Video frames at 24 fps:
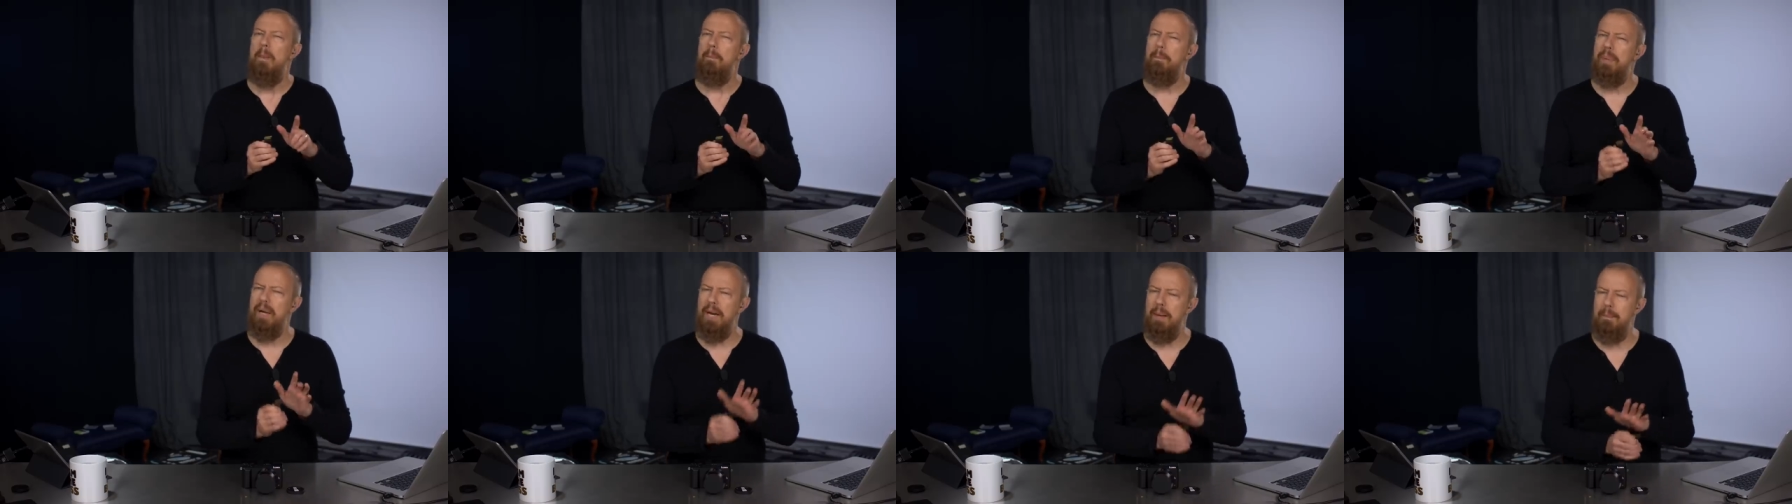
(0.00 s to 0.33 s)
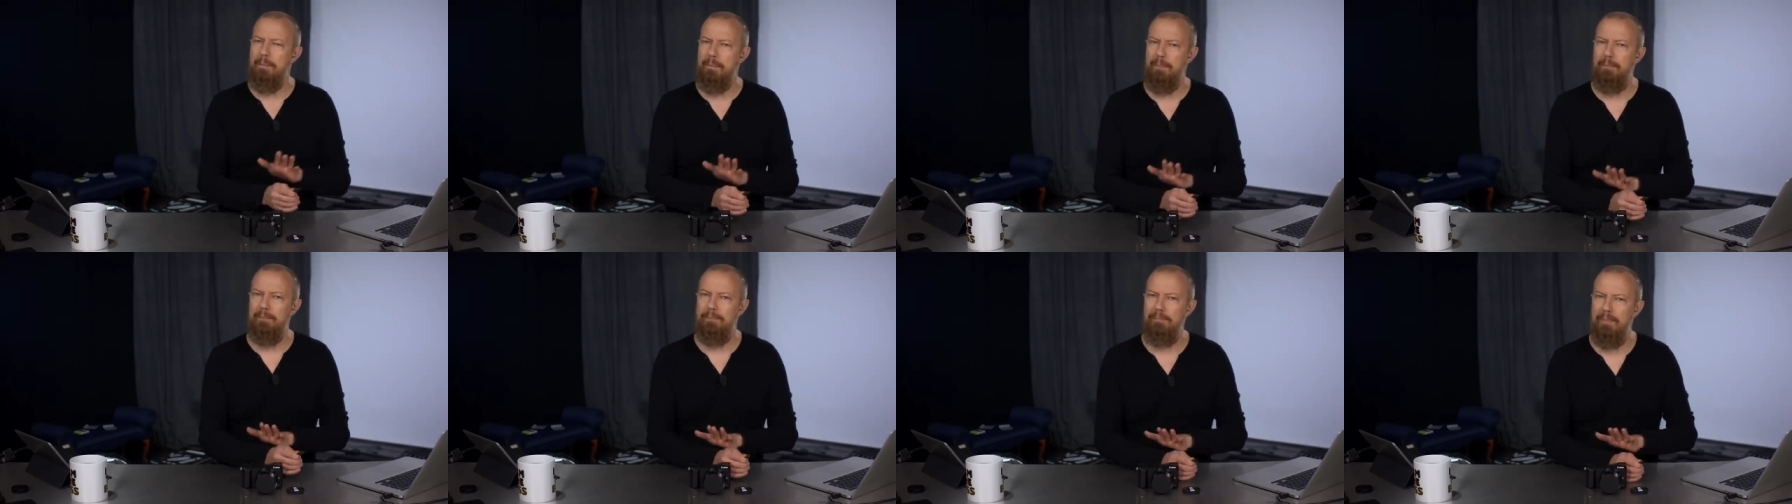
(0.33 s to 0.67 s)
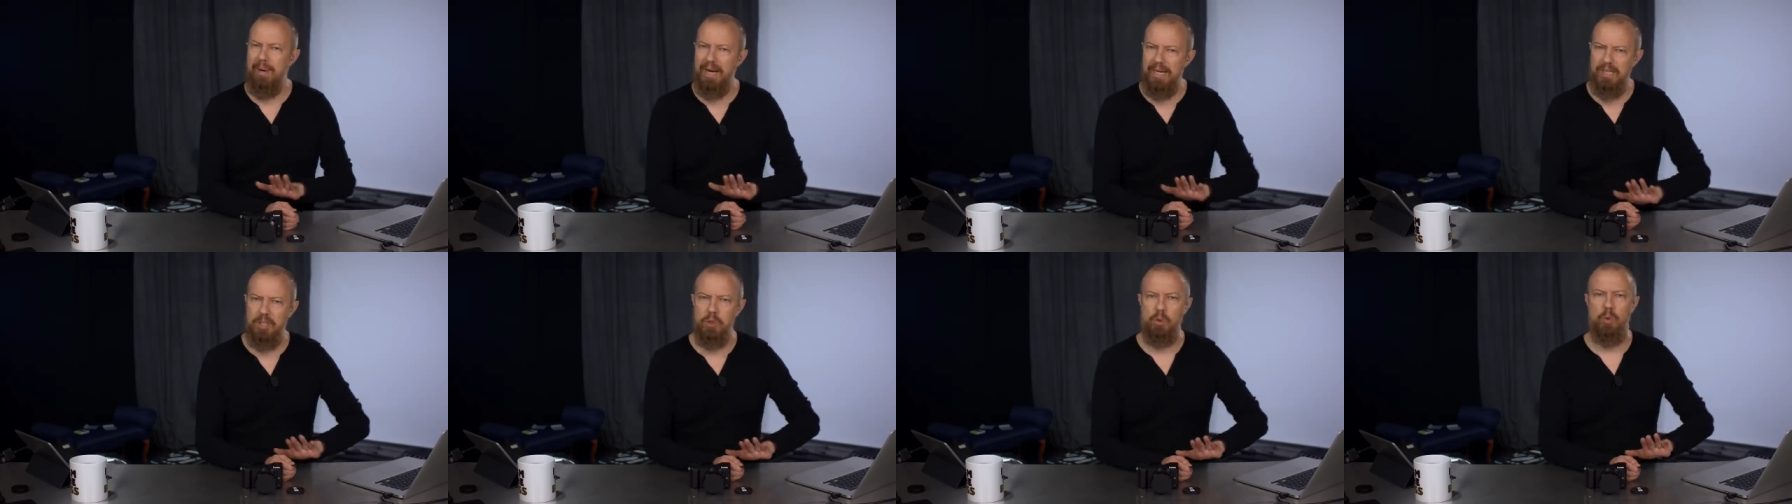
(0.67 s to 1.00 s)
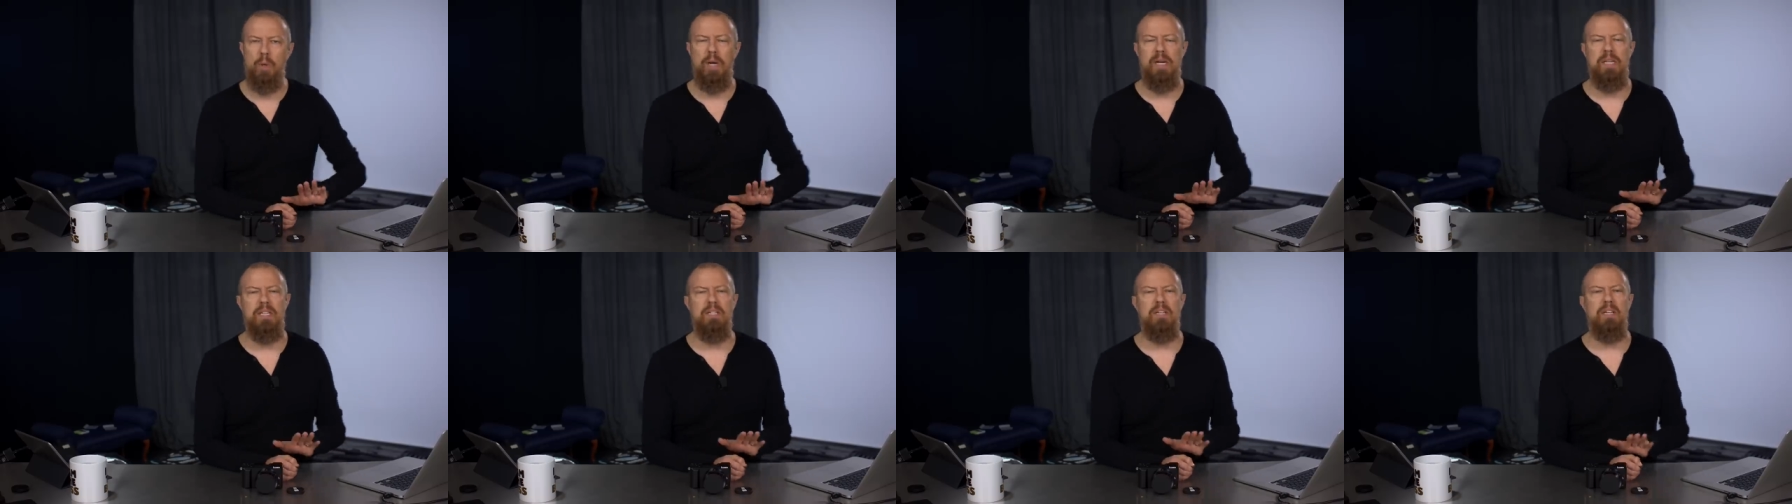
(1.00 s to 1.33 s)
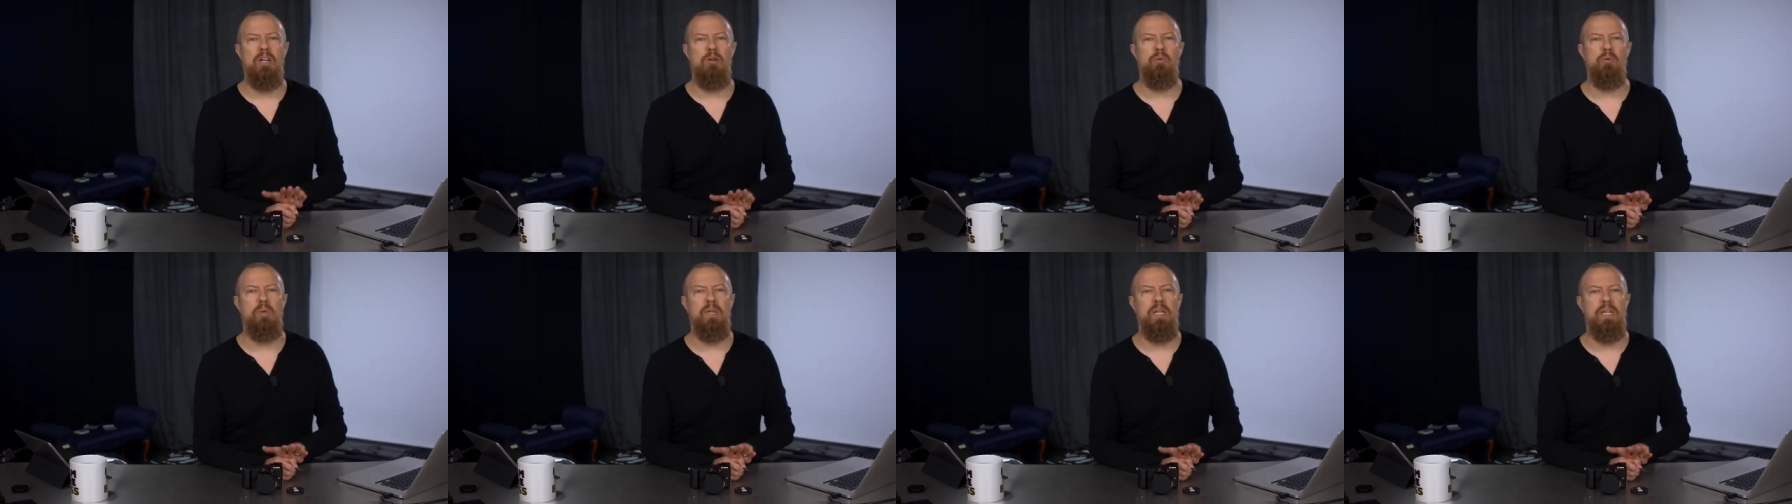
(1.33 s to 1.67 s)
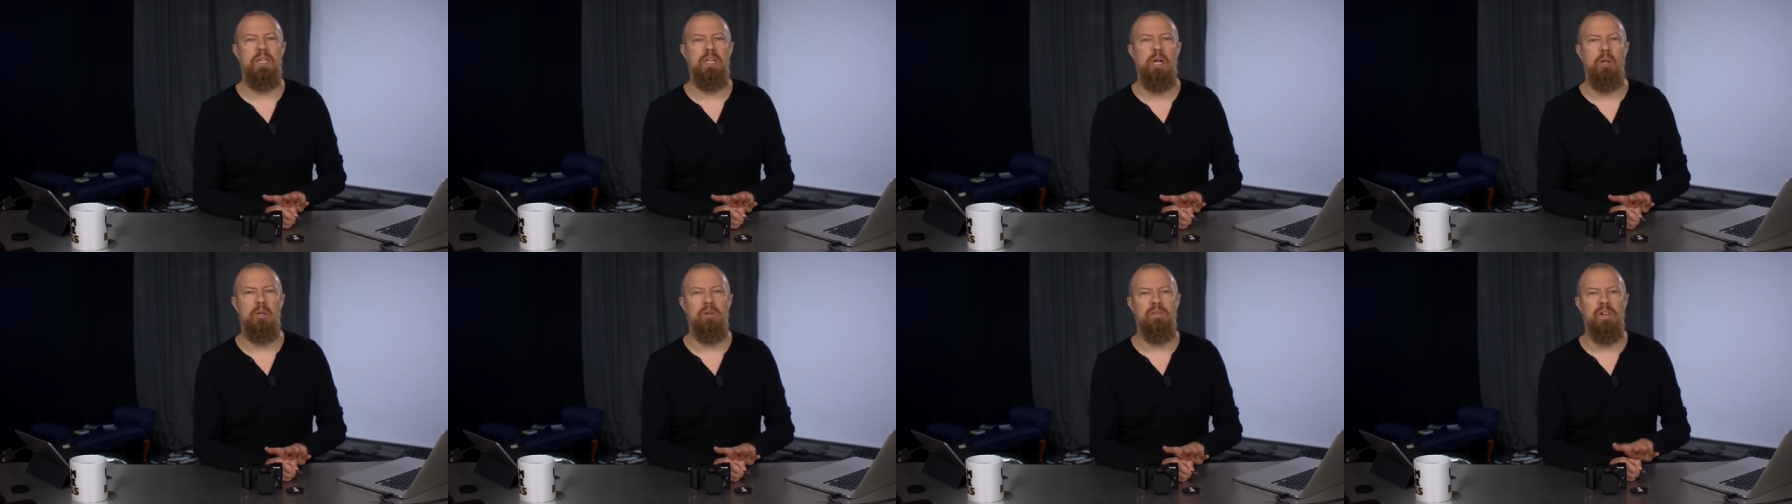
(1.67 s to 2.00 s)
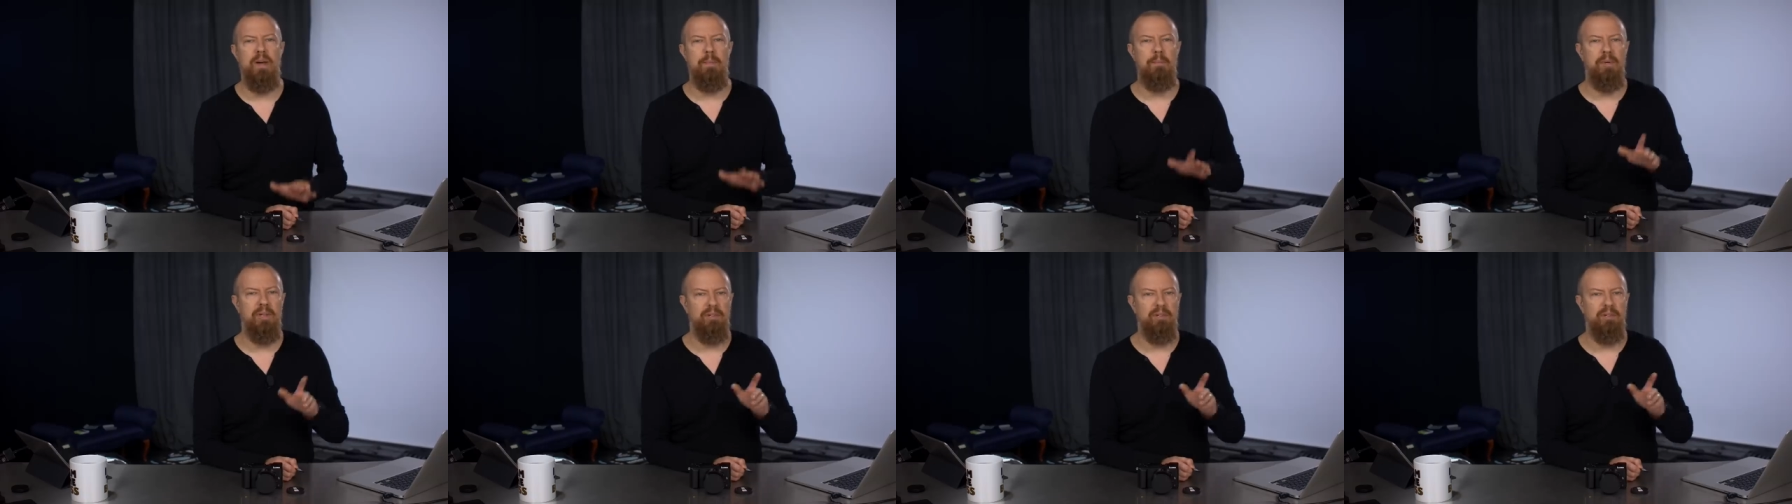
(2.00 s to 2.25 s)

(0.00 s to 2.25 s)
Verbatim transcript: but I might try and schedule in another event.